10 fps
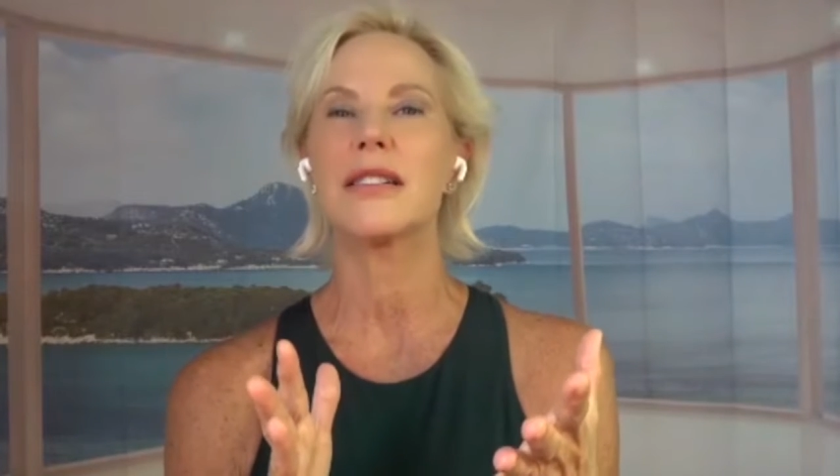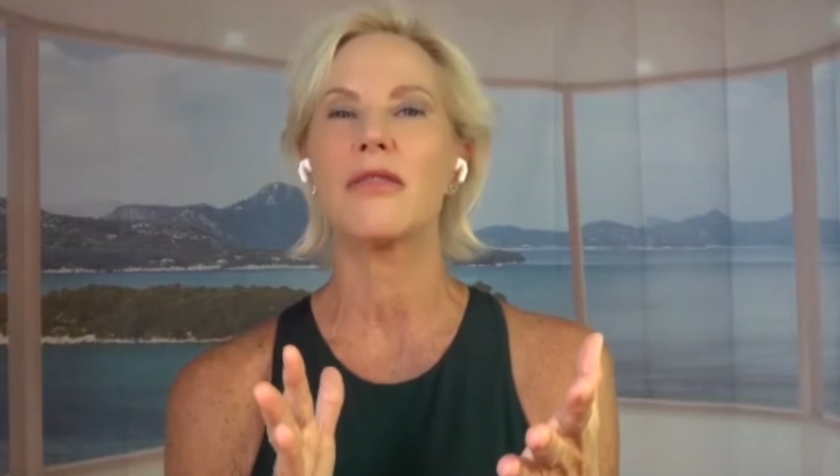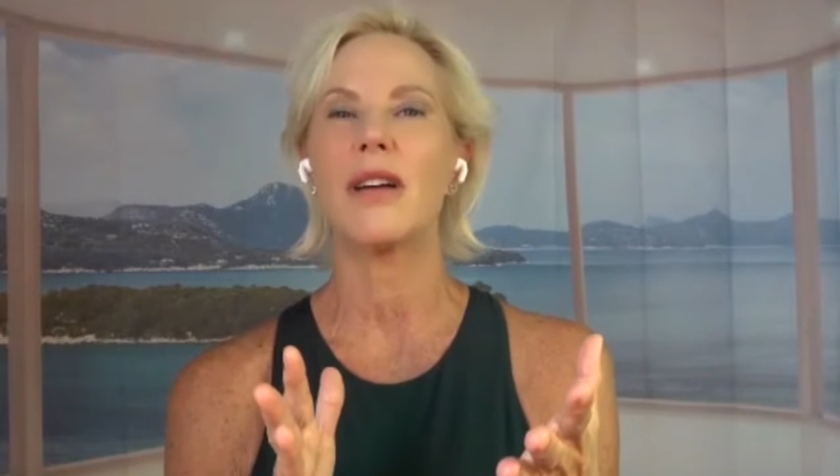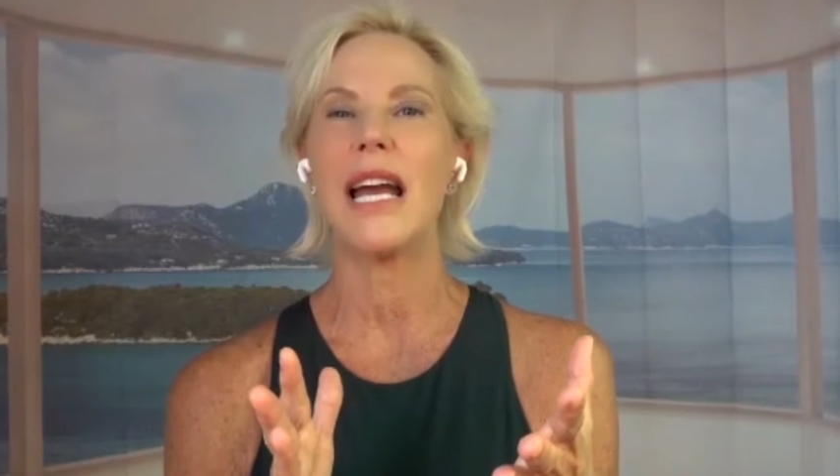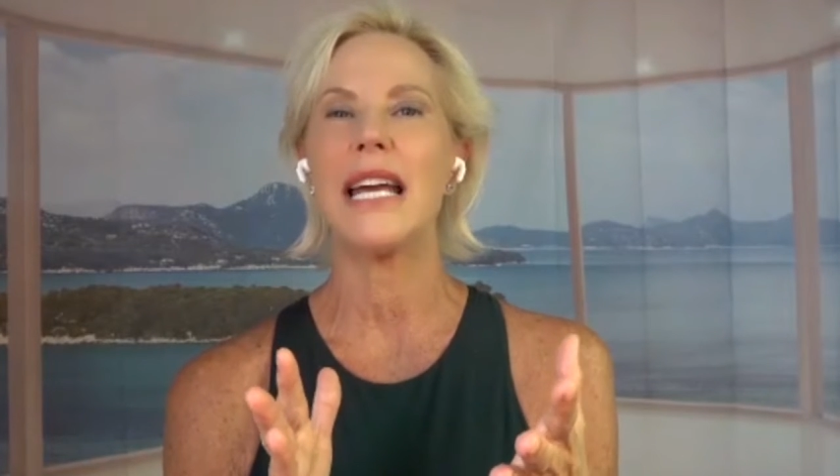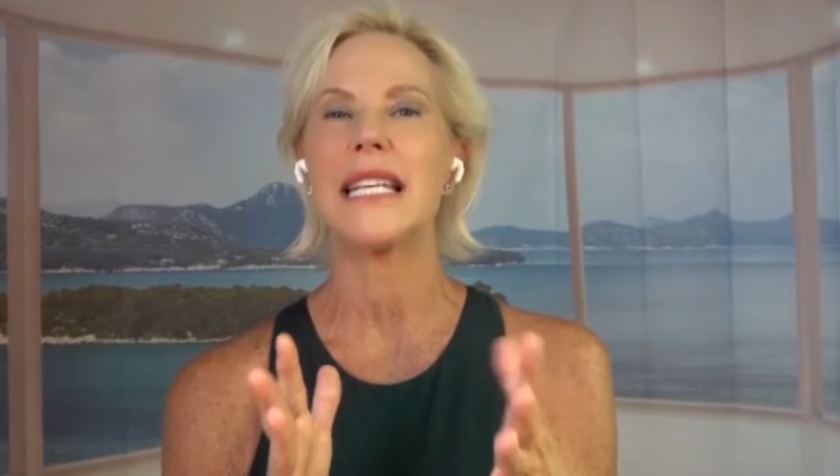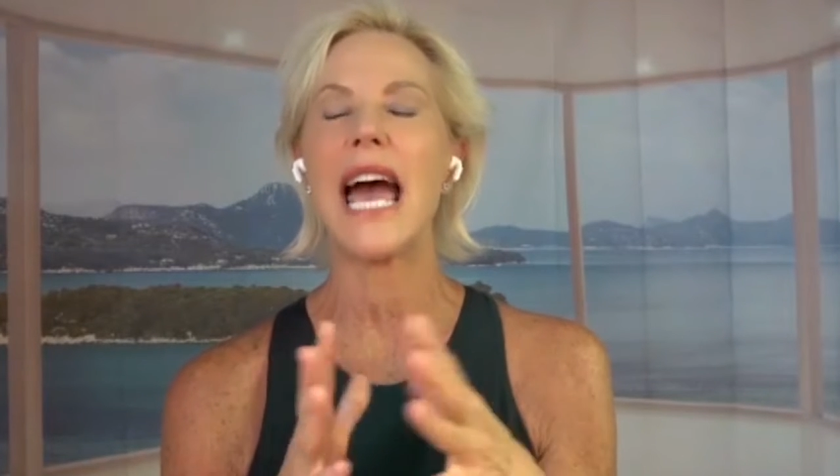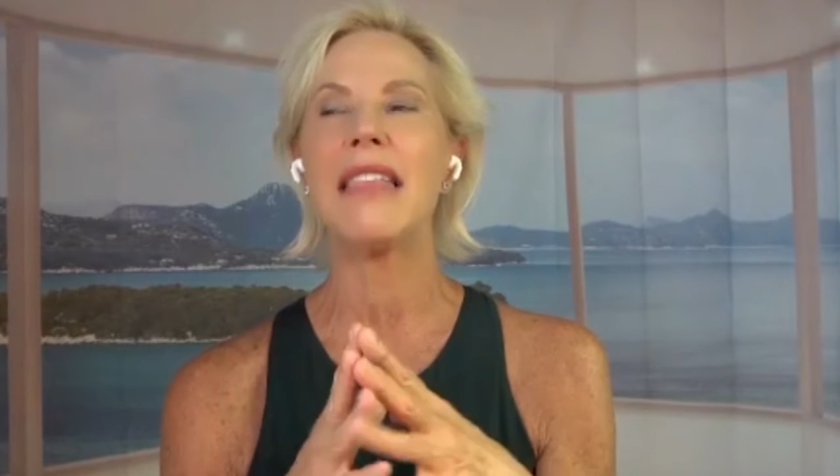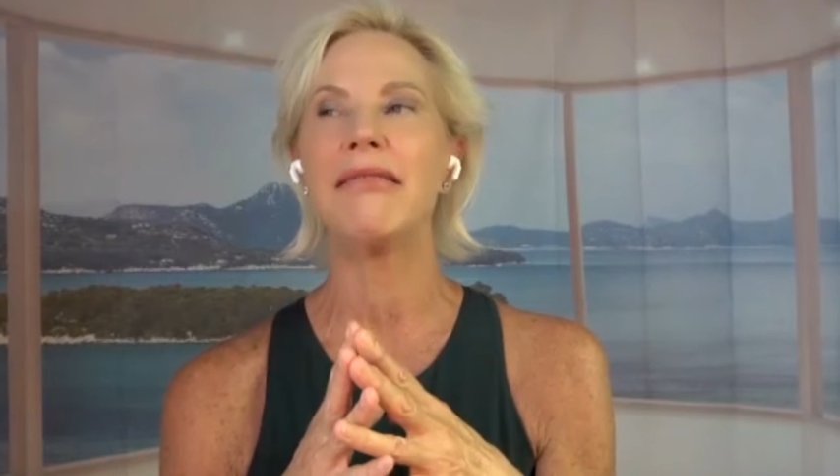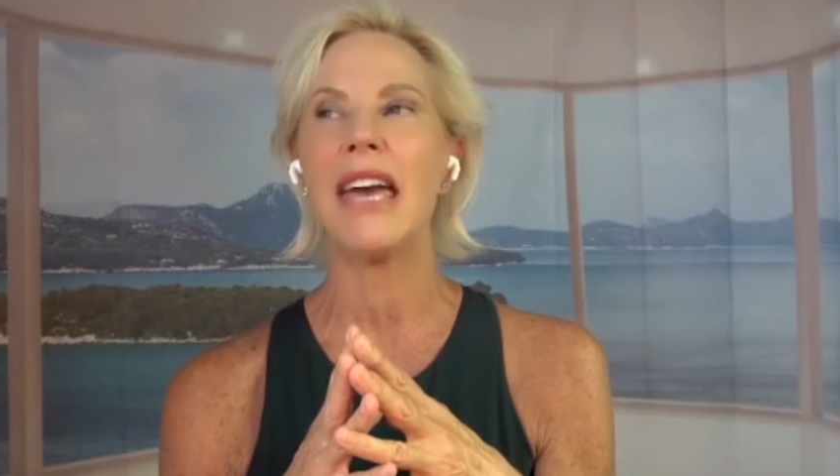great.
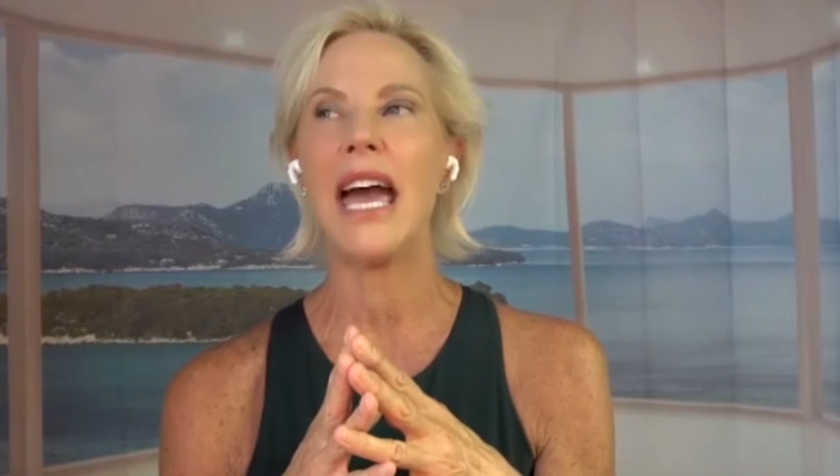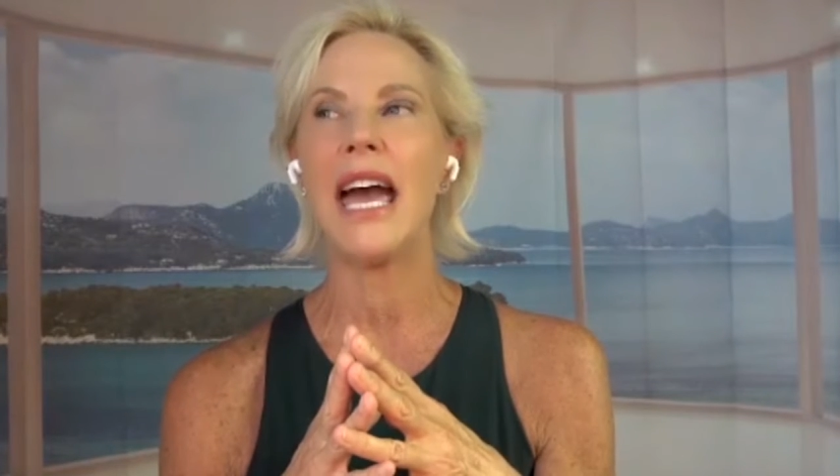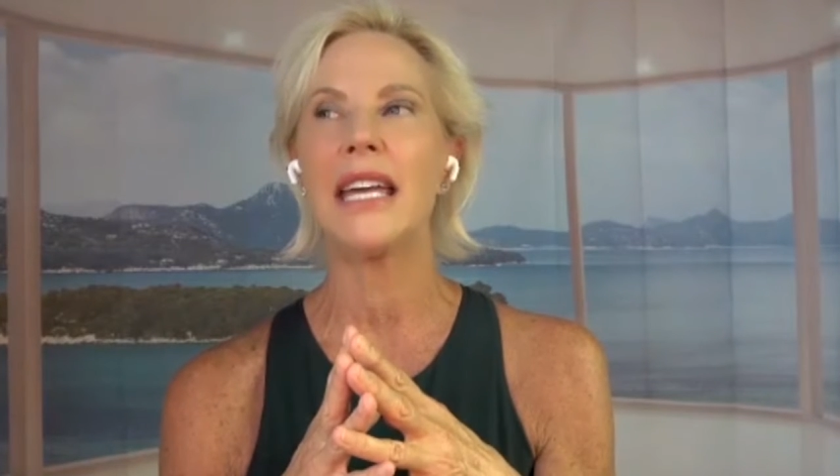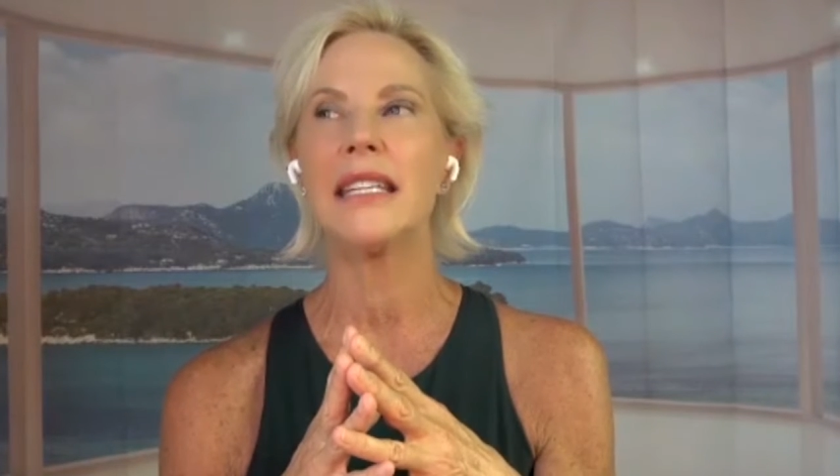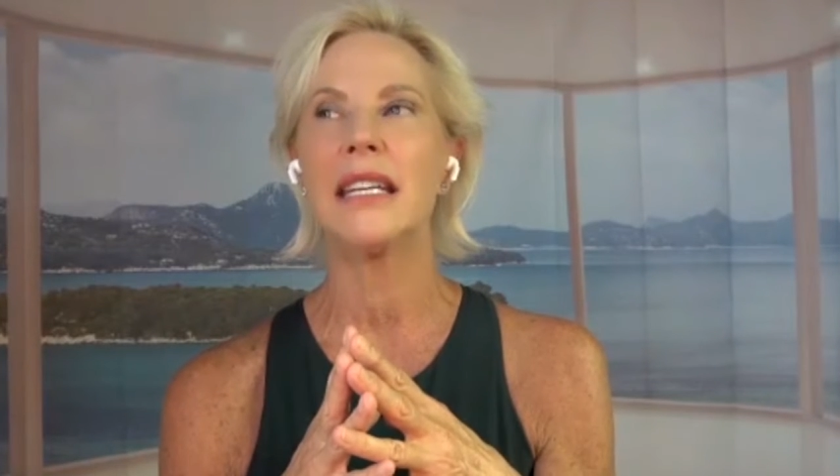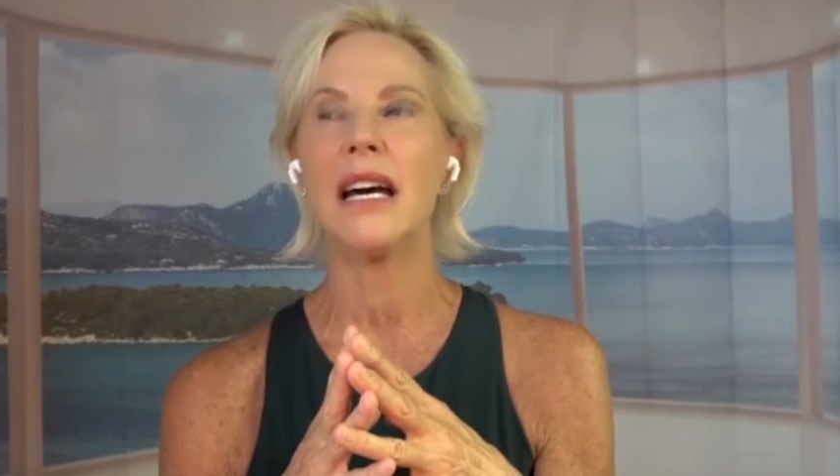And then